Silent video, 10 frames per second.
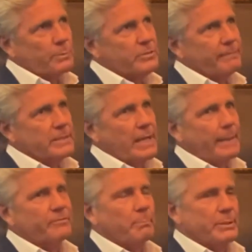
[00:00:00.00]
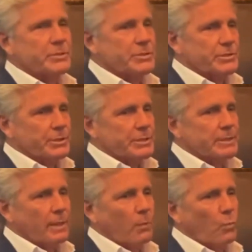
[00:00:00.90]
terms of the types of
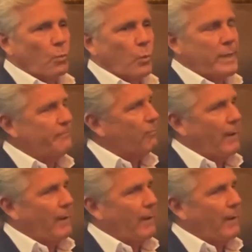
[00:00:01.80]
businesses, we